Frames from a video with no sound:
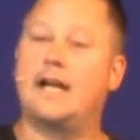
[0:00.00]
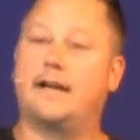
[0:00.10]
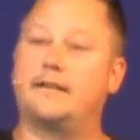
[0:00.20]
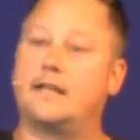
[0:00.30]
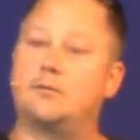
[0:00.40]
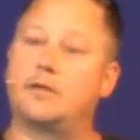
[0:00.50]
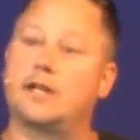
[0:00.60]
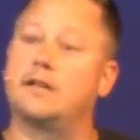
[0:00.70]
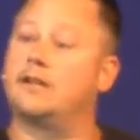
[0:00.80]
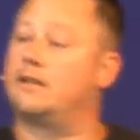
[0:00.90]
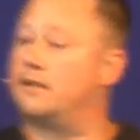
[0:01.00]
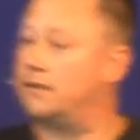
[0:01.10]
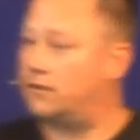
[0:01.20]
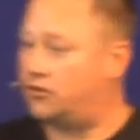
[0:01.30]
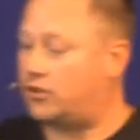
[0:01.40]
And then when it, the, the,
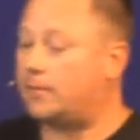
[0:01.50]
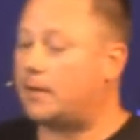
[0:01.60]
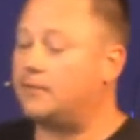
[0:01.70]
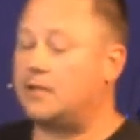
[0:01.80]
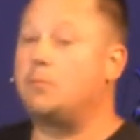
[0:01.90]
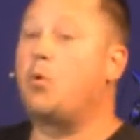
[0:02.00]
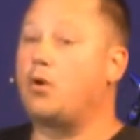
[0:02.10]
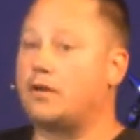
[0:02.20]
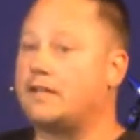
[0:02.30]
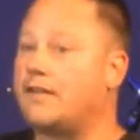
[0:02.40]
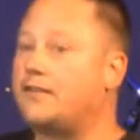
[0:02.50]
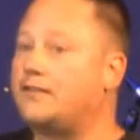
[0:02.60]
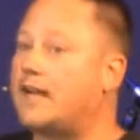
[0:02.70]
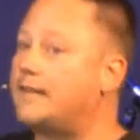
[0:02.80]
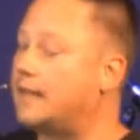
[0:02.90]
ship comes into port on the other
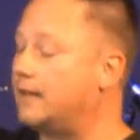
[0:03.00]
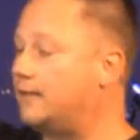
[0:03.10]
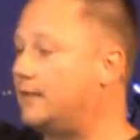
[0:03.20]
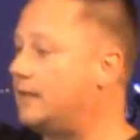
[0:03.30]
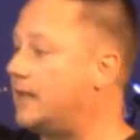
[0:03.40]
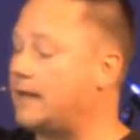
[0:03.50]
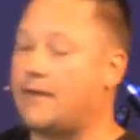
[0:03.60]
side, they can see, hey,